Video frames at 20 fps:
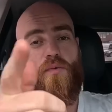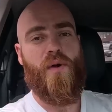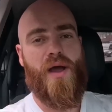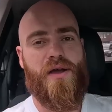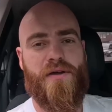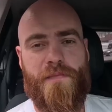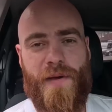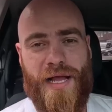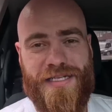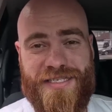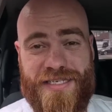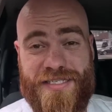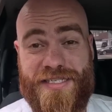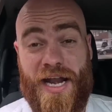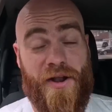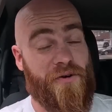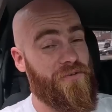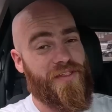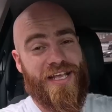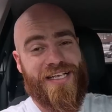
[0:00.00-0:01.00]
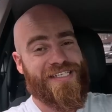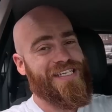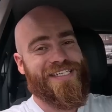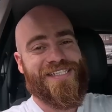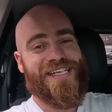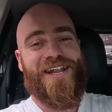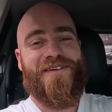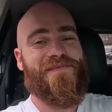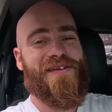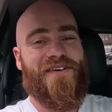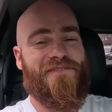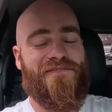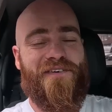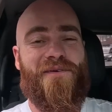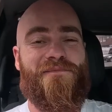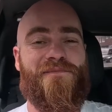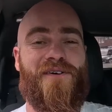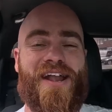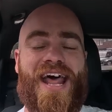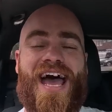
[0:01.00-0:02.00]
welcome back to the channel. This is going to be a
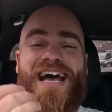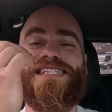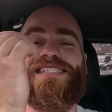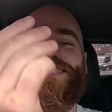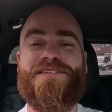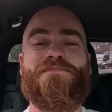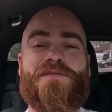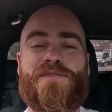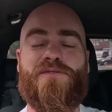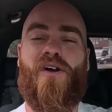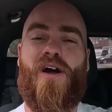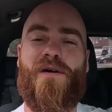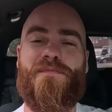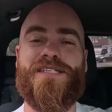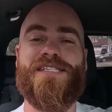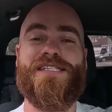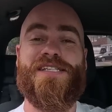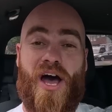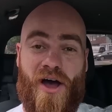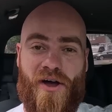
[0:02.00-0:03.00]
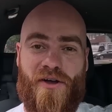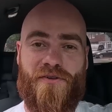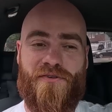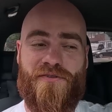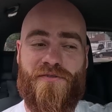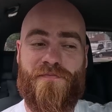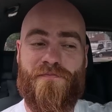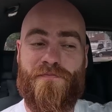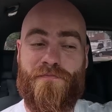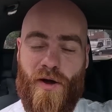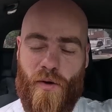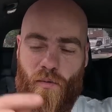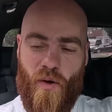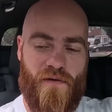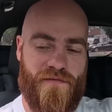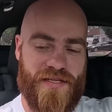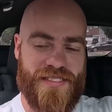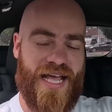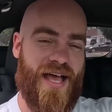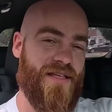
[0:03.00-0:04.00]
fun one. As subscribers know, my
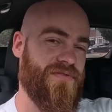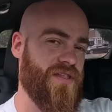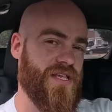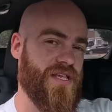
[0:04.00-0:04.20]
wife has had